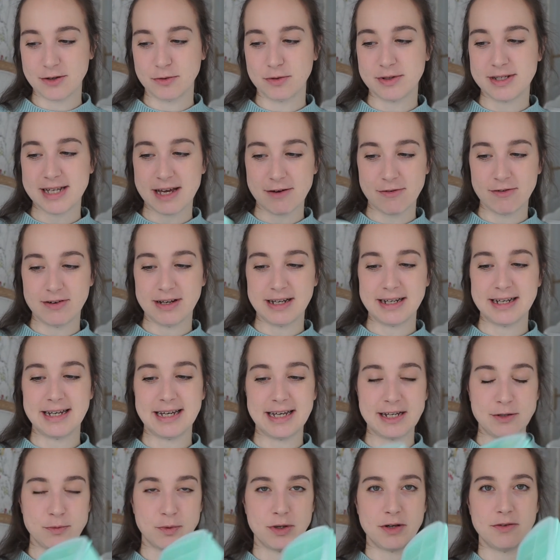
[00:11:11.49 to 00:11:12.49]
you'll definitely
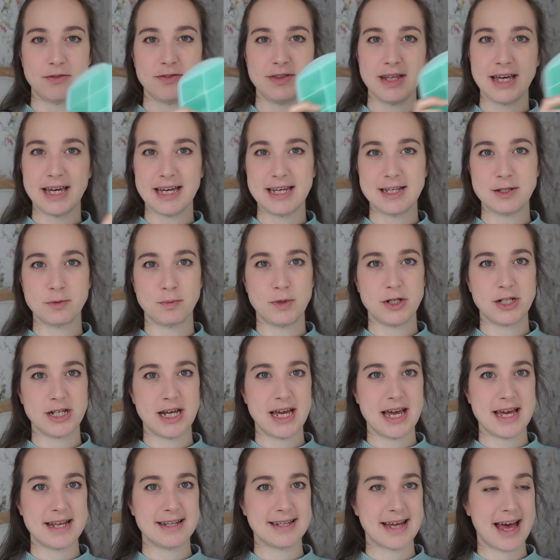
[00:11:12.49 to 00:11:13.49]
need one of these, which
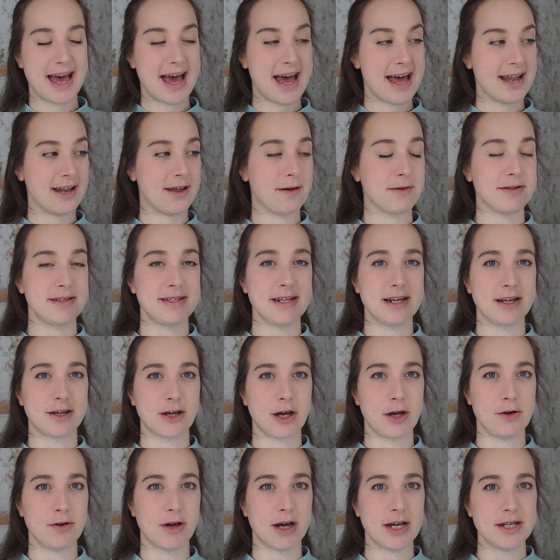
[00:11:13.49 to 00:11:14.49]
is a
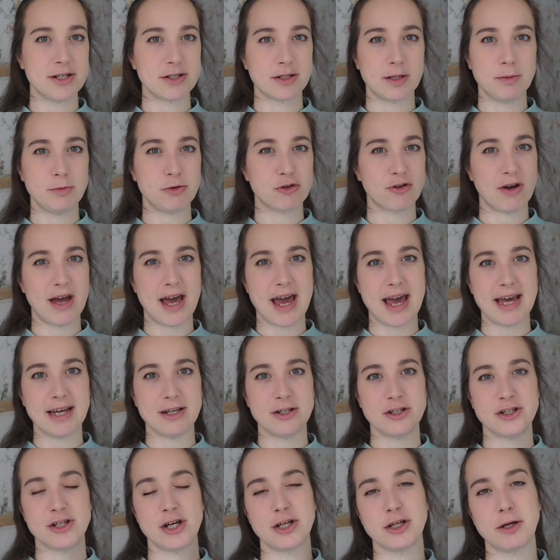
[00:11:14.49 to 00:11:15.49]
silicone ice cube
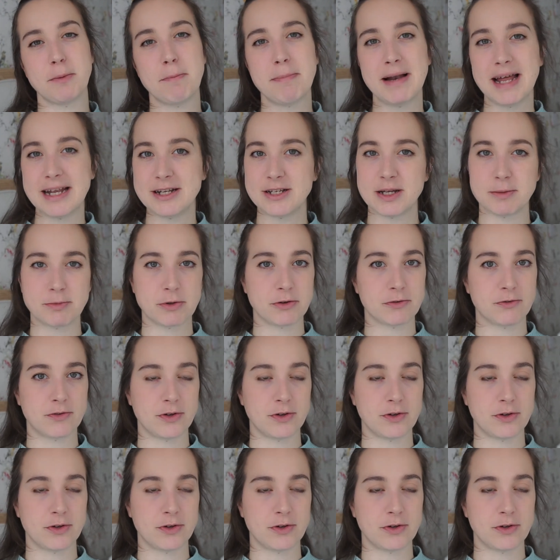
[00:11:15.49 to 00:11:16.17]
tray. So you blend up your